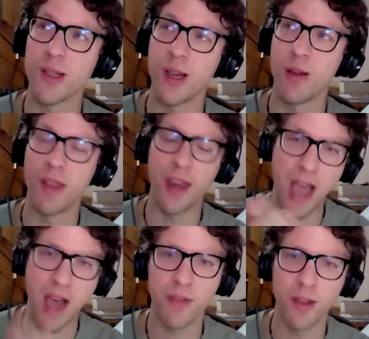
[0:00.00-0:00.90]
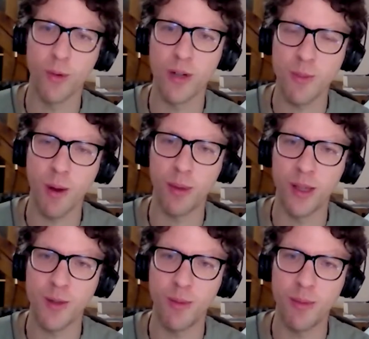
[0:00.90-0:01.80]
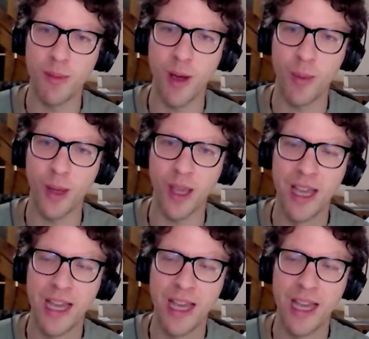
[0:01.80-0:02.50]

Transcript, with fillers: ago that half of the world's population will be myopic.